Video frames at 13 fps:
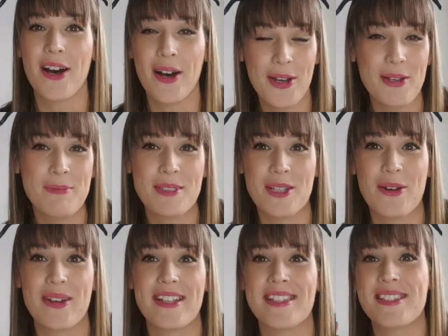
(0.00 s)
home
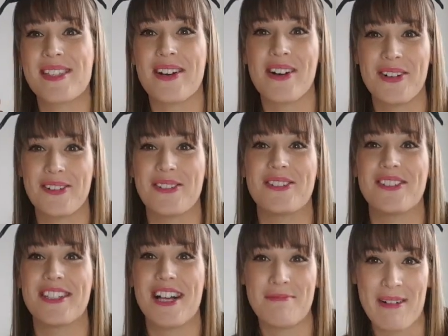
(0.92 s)
sewists are
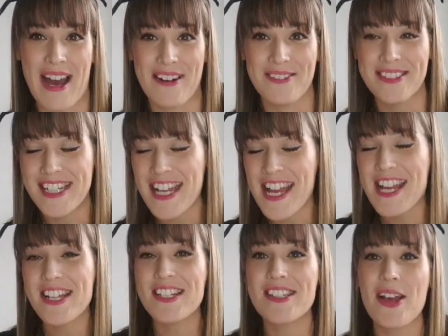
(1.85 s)
all about.
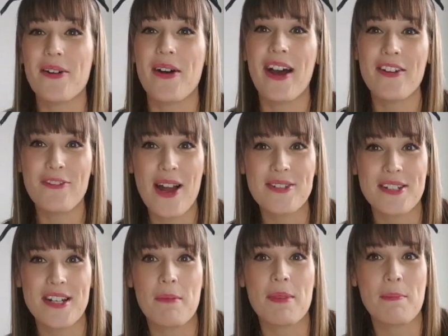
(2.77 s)
So I've
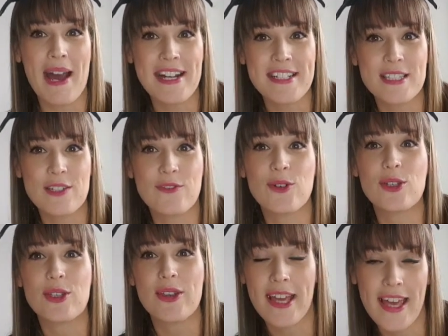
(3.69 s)
rounded up the patterns for
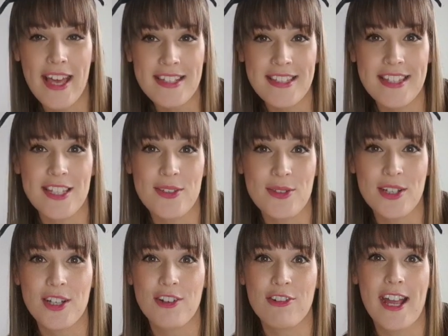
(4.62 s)
you here so that you
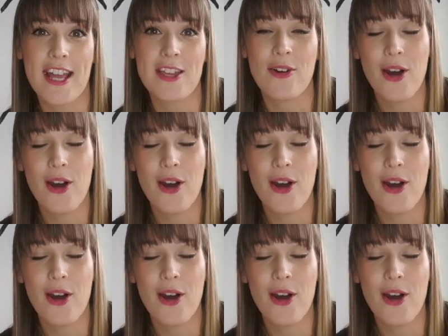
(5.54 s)
can create your